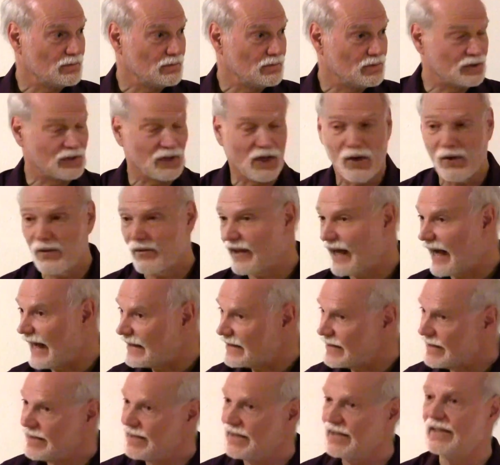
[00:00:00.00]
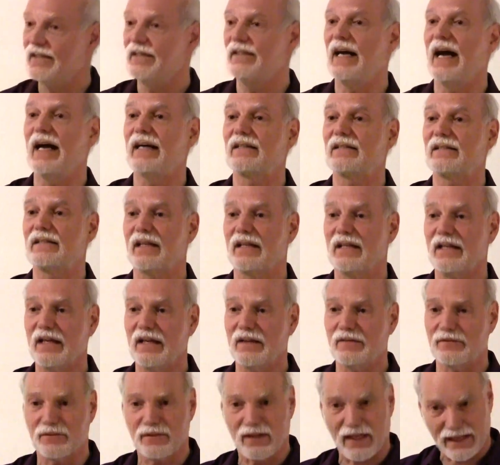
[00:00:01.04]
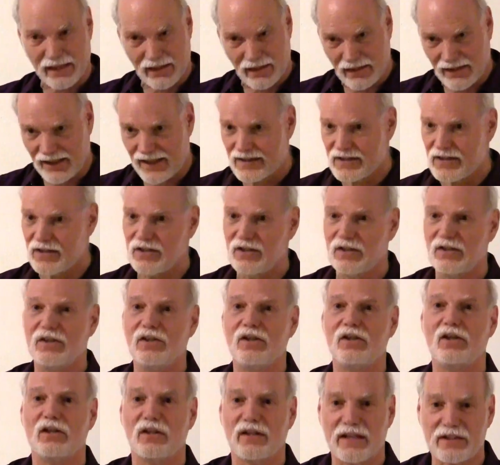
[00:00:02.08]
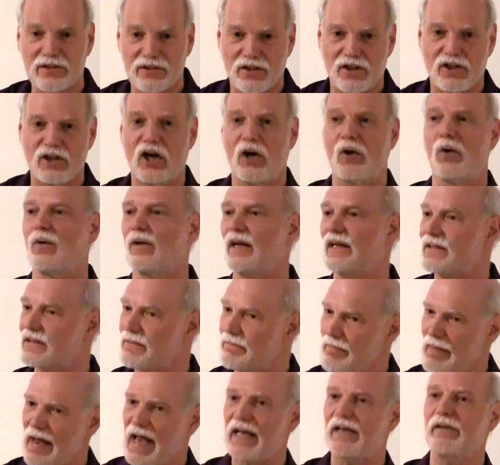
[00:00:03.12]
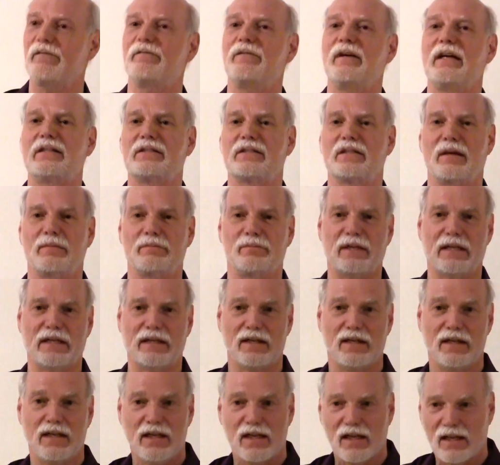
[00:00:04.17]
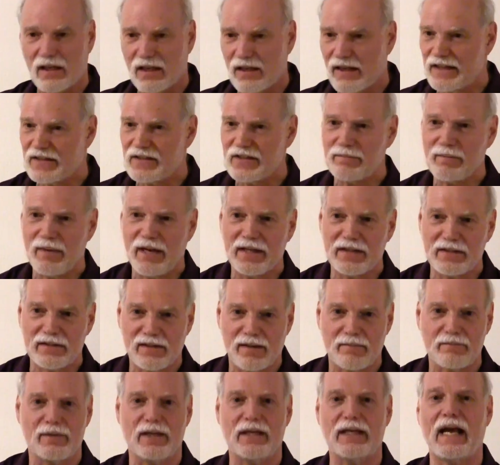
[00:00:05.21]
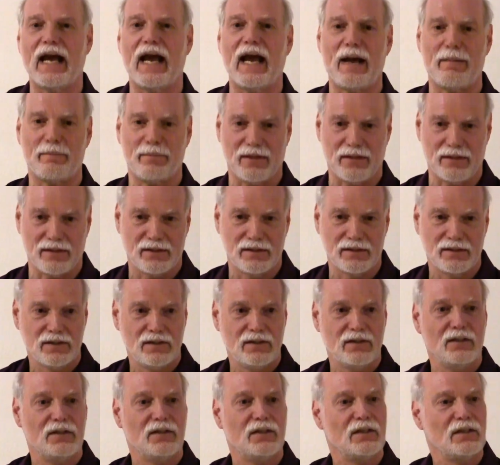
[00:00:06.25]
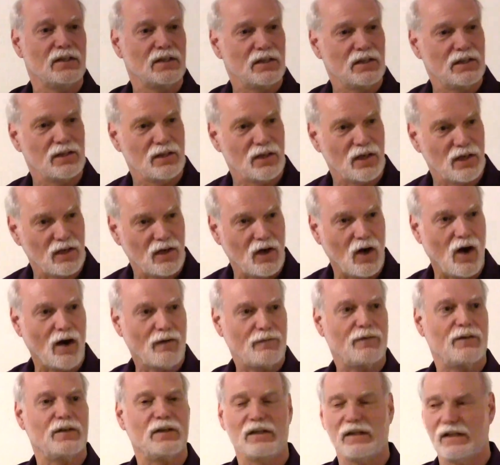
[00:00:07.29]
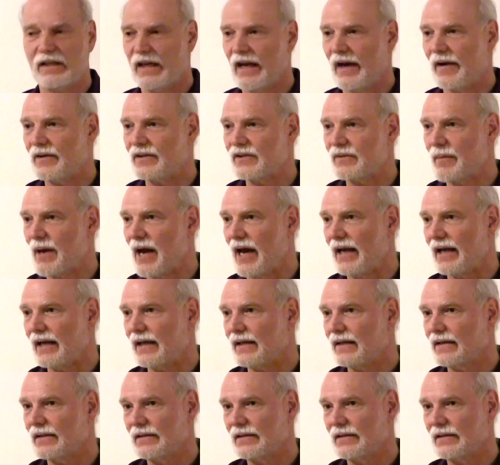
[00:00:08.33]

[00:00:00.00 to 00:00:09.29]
So that's the gift. Like let's go, let's manifest something, let's make something happen. Often a charismatic